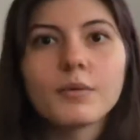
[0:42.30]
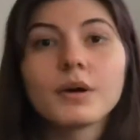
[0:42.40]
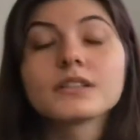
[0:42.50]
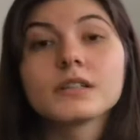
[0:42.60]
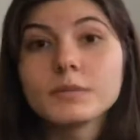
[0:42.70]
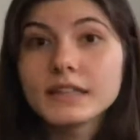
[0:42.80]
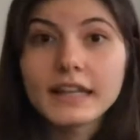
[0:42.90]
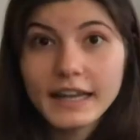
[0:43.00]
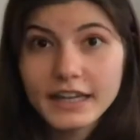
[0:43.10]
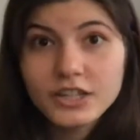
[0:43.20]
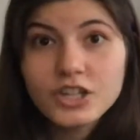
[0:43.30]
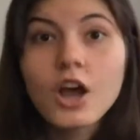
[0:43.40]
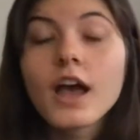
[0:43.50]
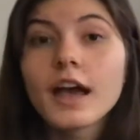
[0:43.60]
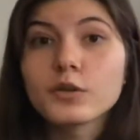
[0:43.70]
until mid-age,
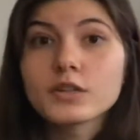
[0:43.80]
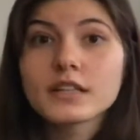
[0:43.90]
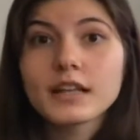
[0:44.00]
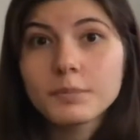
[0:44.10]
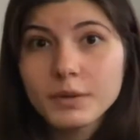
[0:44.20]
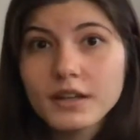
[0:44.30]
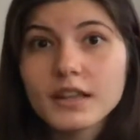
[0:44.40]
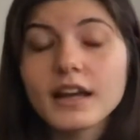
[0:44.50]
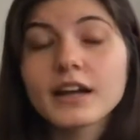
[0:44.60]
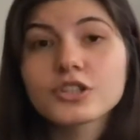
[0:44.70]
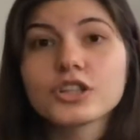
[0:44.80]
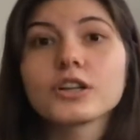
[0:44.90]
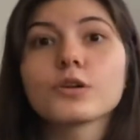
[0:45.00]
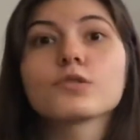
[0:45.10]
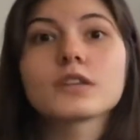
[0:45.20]
and once it appears, they actually
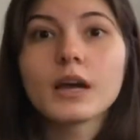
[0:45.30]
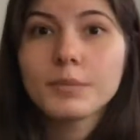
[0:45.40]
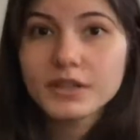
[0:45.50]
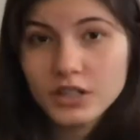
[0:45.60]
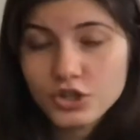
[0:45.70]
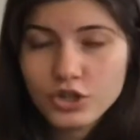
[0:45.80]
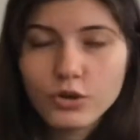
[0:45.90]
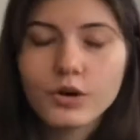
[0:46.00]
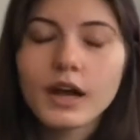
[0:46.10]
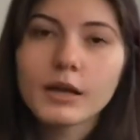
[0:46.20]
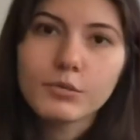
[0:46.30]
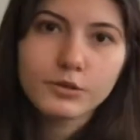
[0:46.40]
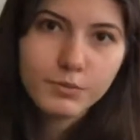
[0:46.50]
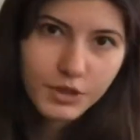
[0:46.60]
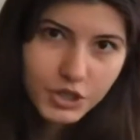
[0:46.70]
cause hypertension or high
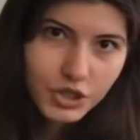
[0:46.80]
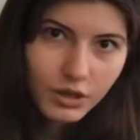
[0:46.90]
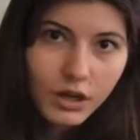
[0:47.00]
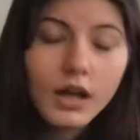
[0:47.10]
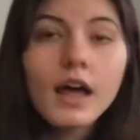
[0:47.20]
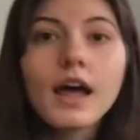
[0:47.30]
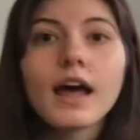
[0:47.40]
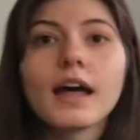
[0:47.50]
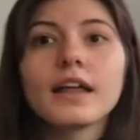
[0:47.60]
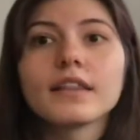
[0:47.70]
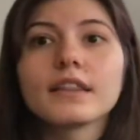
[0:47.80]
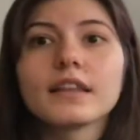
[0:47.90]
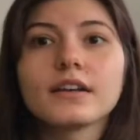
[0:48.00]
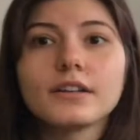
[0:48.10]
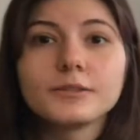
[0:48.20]
blood pressure, and
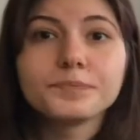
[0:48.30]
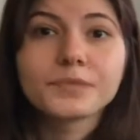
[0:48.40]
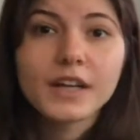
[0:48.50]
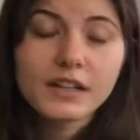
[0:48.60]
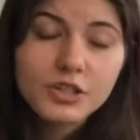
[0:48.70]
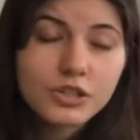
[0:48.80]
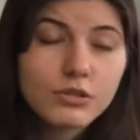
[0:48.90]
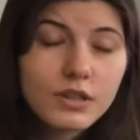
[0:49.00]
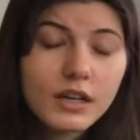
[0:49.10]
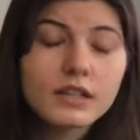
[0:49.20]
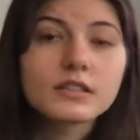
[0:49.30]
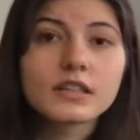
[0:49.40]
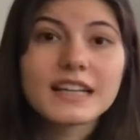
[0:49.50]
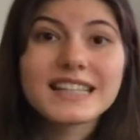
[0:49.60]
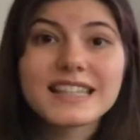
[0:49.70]
in addition to that,
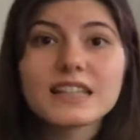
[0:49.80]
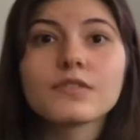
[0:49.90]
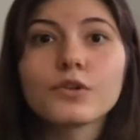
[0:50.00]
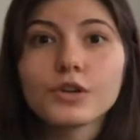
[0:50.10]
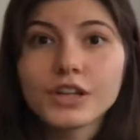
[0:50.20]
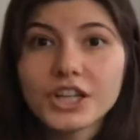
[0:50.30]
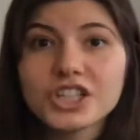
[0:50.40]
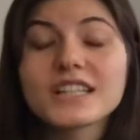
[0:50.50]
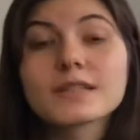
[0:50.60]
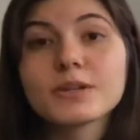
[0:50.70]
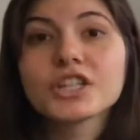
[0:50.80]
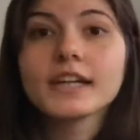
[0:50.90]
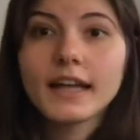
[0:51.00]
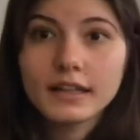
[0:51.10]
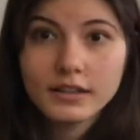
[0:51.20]
excessive urination, especially
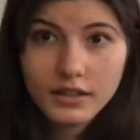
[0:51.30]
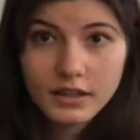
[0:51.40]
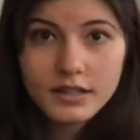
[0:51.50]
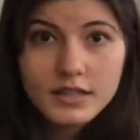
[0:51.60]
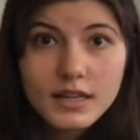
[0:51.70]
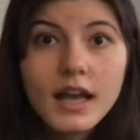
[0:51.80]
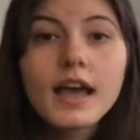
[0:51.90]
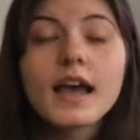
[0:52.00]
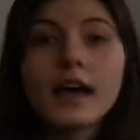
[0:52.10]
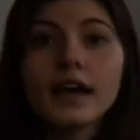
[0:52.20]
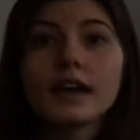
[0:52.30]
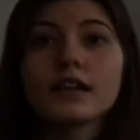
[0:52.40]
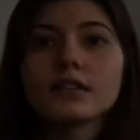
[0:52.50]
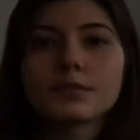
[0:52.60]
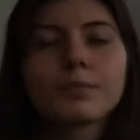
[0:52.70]
at night,
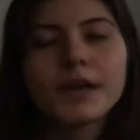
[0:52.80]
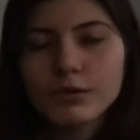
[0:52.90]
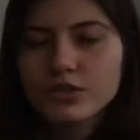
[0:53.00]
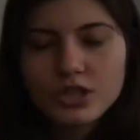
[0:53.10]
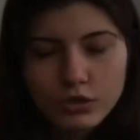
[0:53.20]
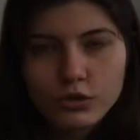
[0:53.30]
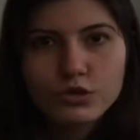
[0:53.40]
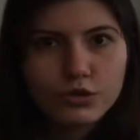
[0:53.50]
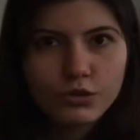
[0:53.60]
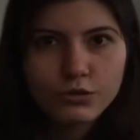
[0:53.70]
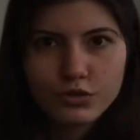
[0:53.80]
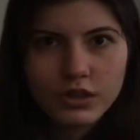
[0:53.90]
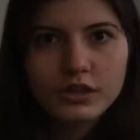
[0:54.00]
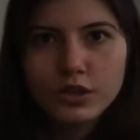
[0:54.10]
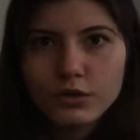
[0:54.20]
and pain, which is also
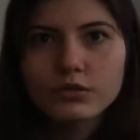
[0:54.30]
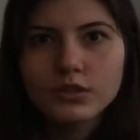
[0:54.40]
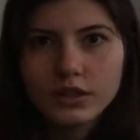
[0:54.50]
a known